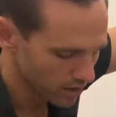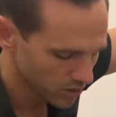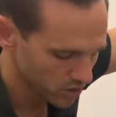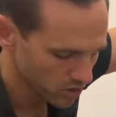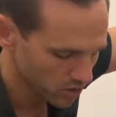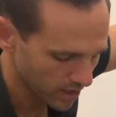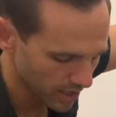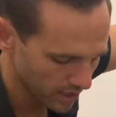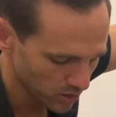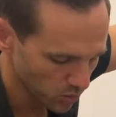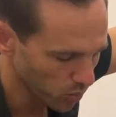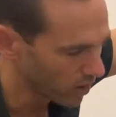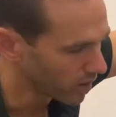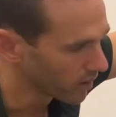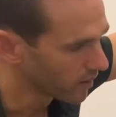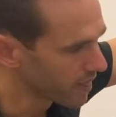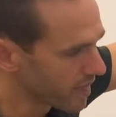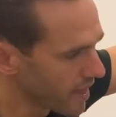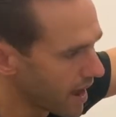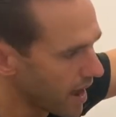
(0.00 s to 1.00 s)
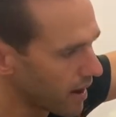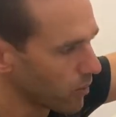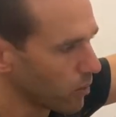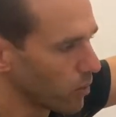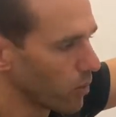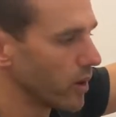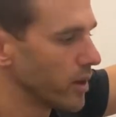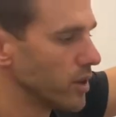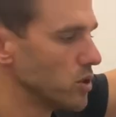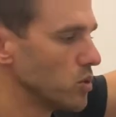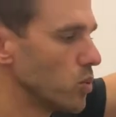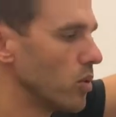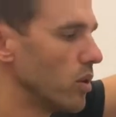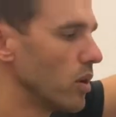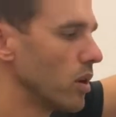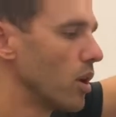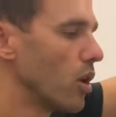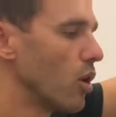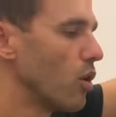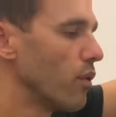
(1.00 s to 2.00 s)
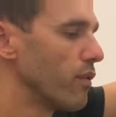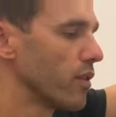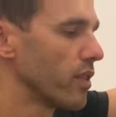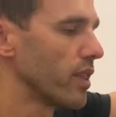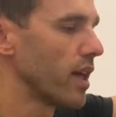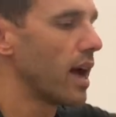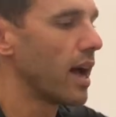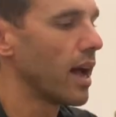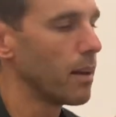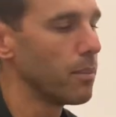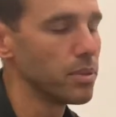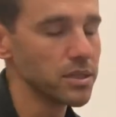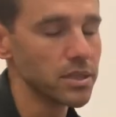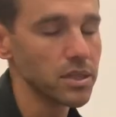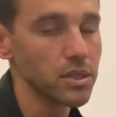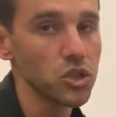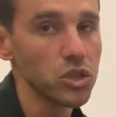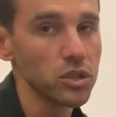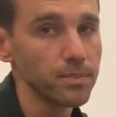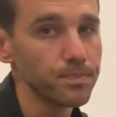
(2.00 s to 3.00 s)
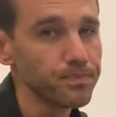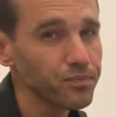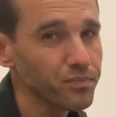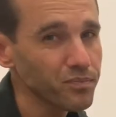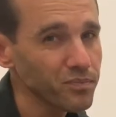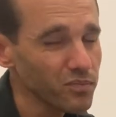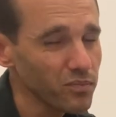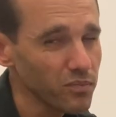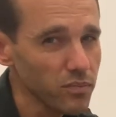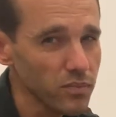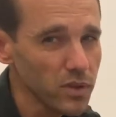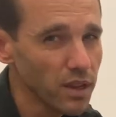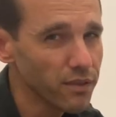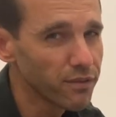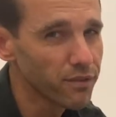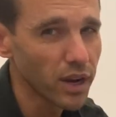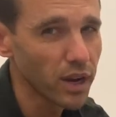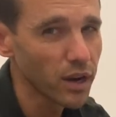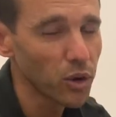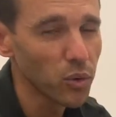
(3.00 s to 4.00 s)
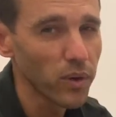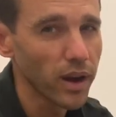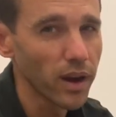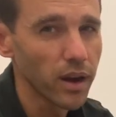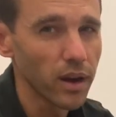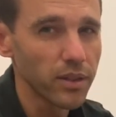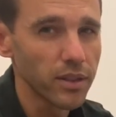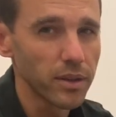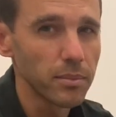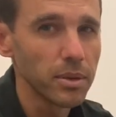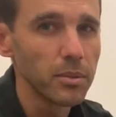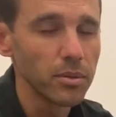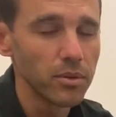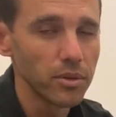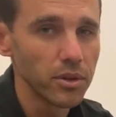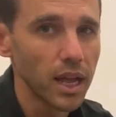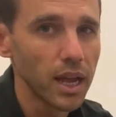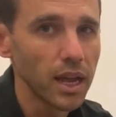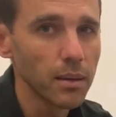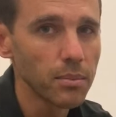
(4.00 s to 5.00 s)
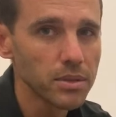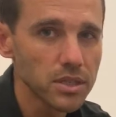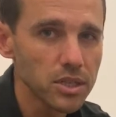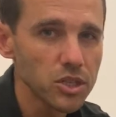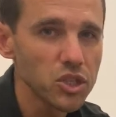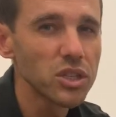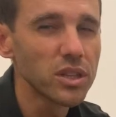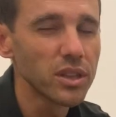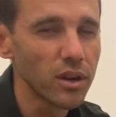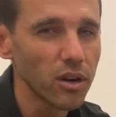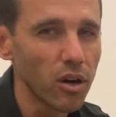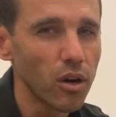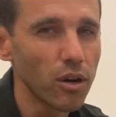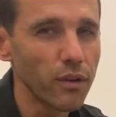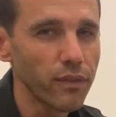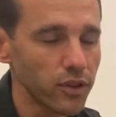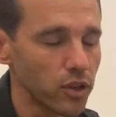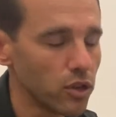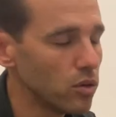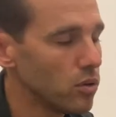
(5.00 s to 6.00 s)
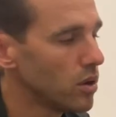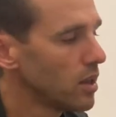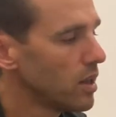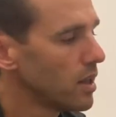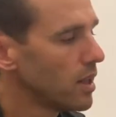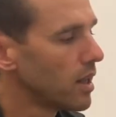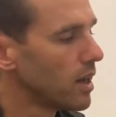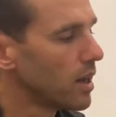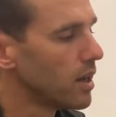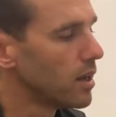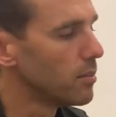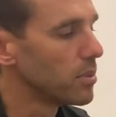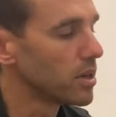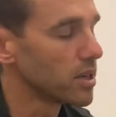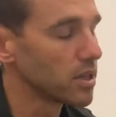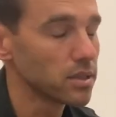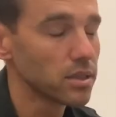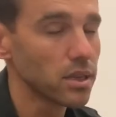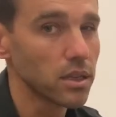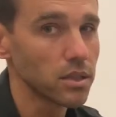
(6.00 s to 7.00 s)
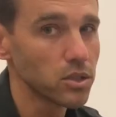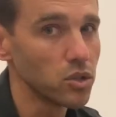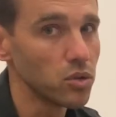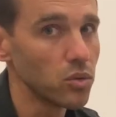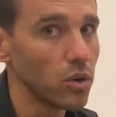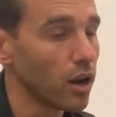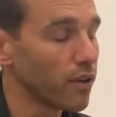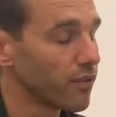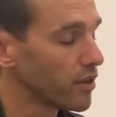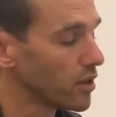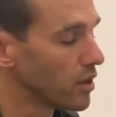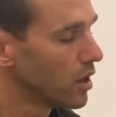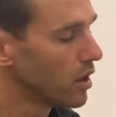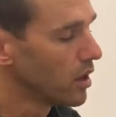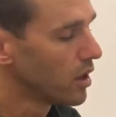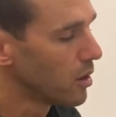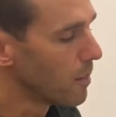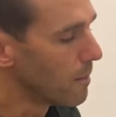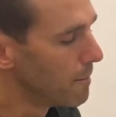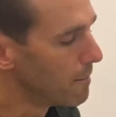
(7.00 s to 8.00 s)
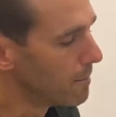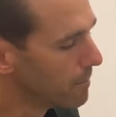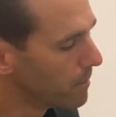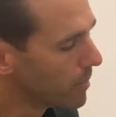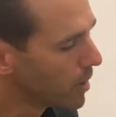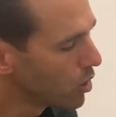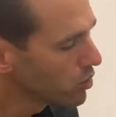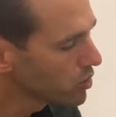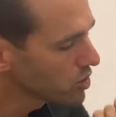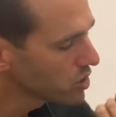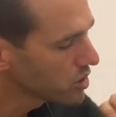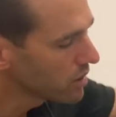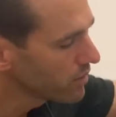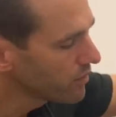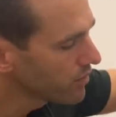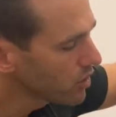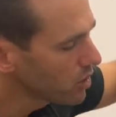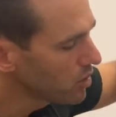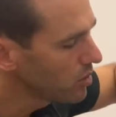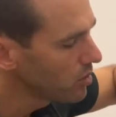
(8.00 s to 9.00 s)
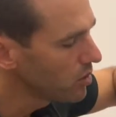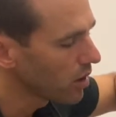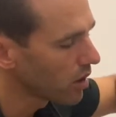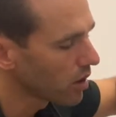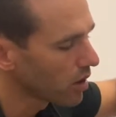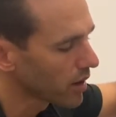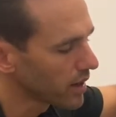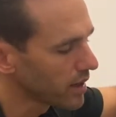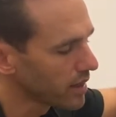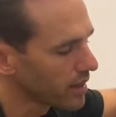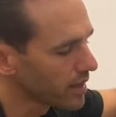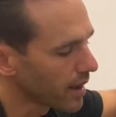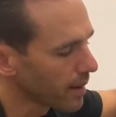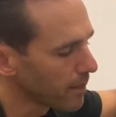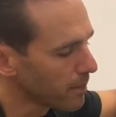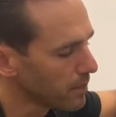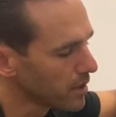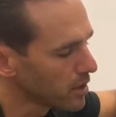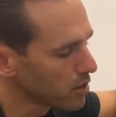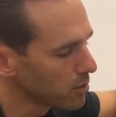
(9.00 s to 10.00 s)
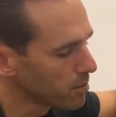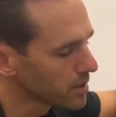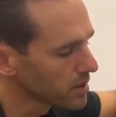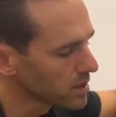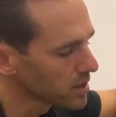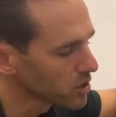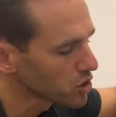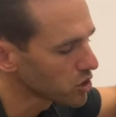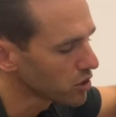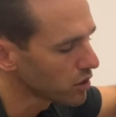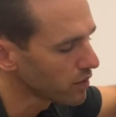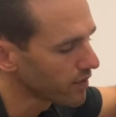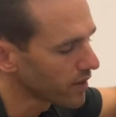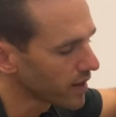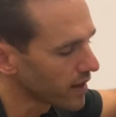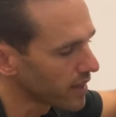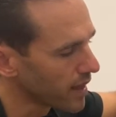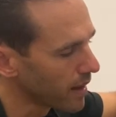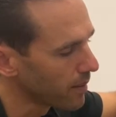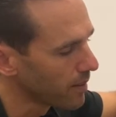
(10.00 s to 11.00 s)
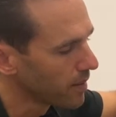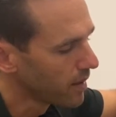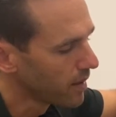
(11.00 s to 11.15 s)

so that's where that ridge will go for the high position. Very rare that people are in the high position. There are a few, but it's not too often. Most of you are in that middle position. You find that